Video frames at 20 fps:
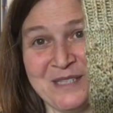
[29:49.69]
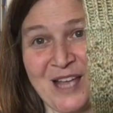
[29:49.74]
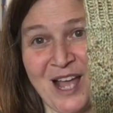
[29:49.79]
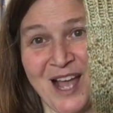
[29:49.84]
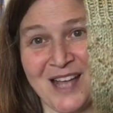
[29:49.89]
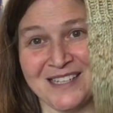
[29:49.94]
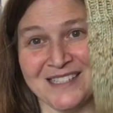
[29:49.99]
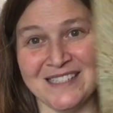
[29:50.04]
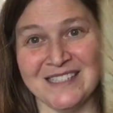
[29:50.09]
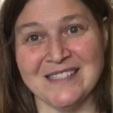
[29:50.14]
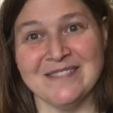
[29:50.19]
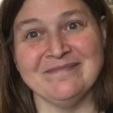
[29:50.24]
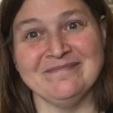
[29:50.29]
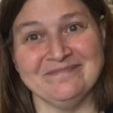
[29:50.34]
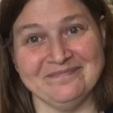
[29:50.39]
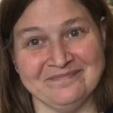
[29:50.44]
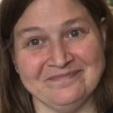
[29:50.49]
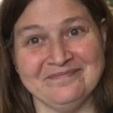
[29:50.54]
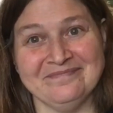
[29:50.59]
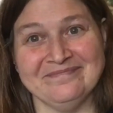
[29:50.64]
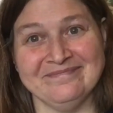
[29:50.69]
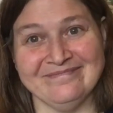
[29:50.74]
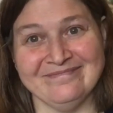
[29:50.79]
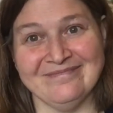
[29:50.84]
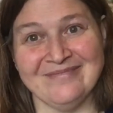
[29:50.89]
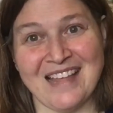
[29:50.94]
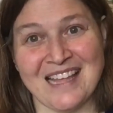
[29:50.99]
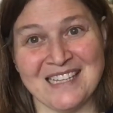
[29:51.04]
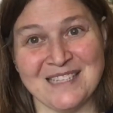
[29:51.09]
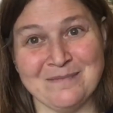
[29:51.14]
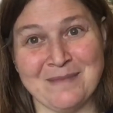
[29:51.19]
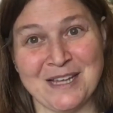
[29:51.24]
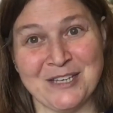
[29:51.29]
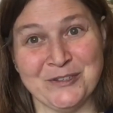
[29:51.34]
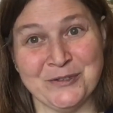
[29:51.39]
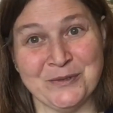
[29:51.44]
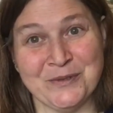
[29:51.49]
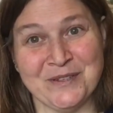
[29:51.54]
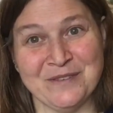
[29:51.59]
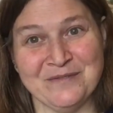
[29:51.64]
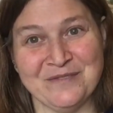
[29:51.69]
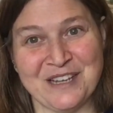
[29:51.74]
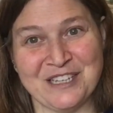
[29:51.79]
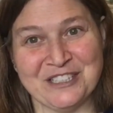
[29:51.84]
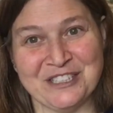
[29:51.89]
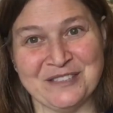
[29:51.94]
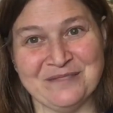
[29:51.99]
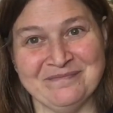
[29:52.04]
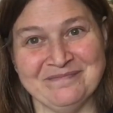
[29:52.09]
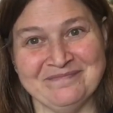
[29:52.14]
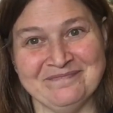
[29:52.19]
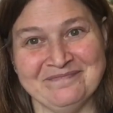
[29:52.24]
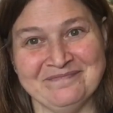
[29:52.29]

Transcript: socks That's my true confession.